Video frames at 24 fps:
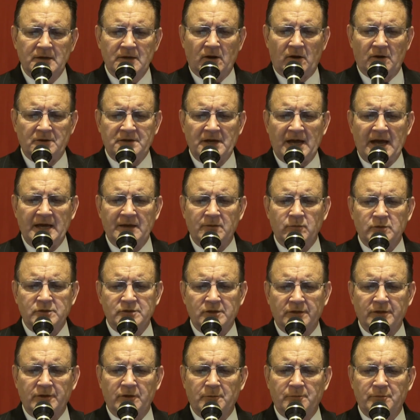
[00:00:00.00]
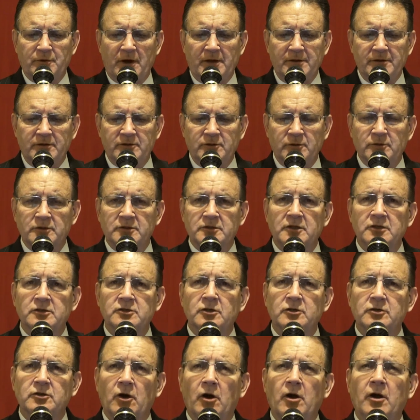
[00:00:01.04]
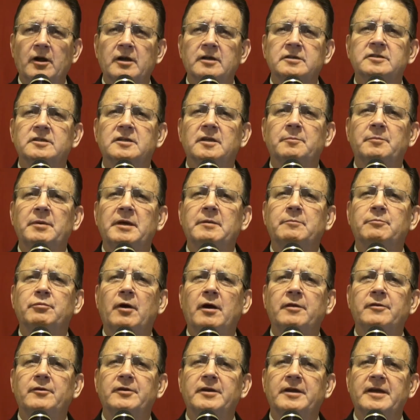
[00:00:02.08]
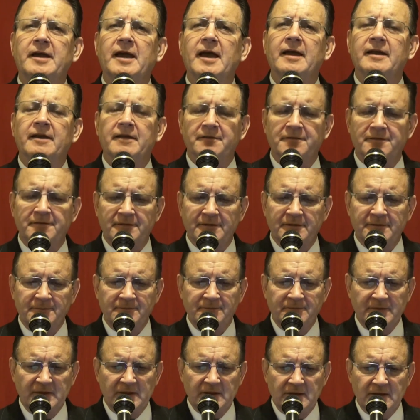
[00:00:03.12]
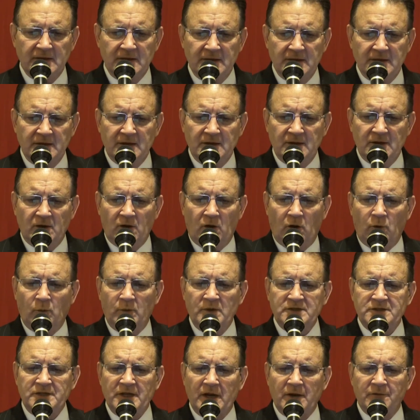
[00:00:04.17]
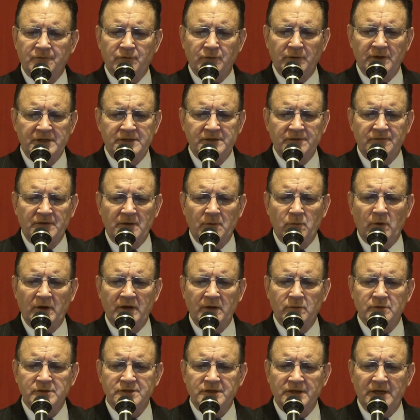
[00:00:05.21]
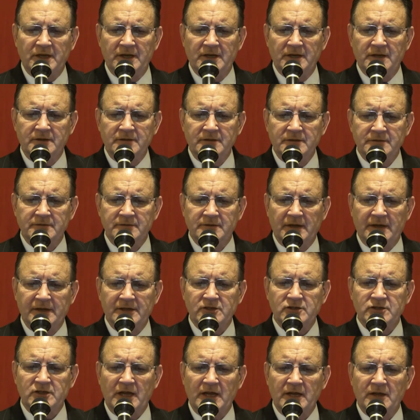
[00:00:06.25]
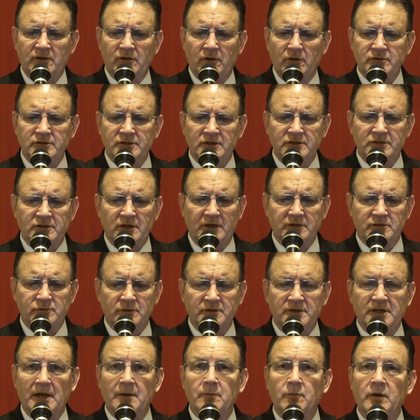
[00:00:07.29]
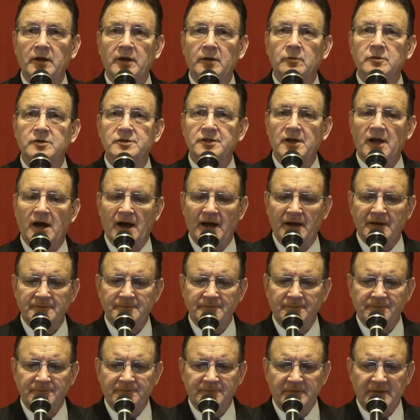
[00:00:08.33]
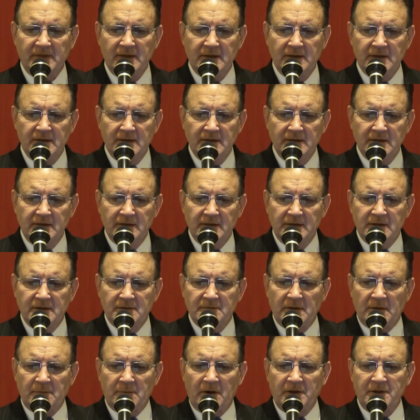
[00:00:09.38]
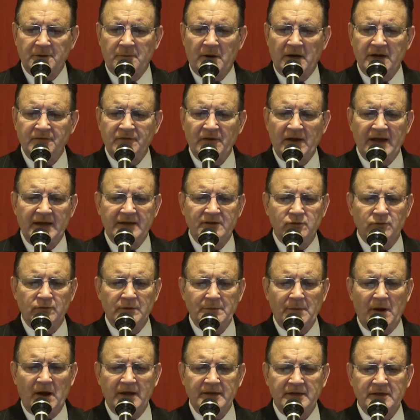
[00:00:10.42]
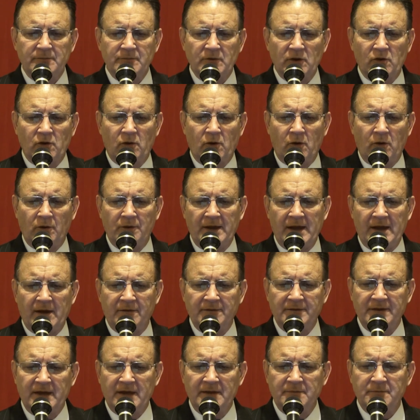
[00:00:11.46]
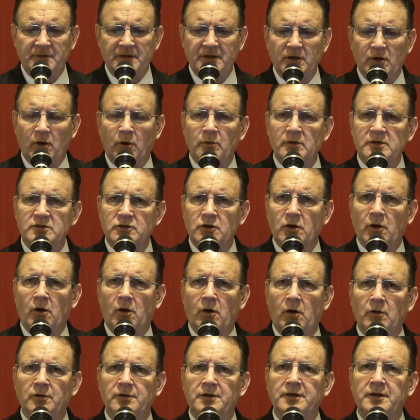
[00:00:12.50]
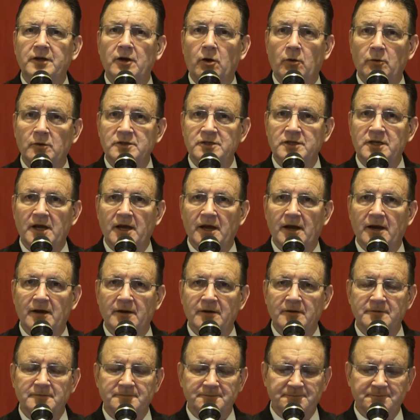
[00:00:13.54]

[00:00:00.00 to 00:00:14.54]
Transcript: Our dad was a little brother to his sister Doris and a big brother to Kenneth. Always there for each of them when he was needed, and he stayed close in touch with them when he was not. My mother might have had to remind him to call now and then, but he always called and he always cared.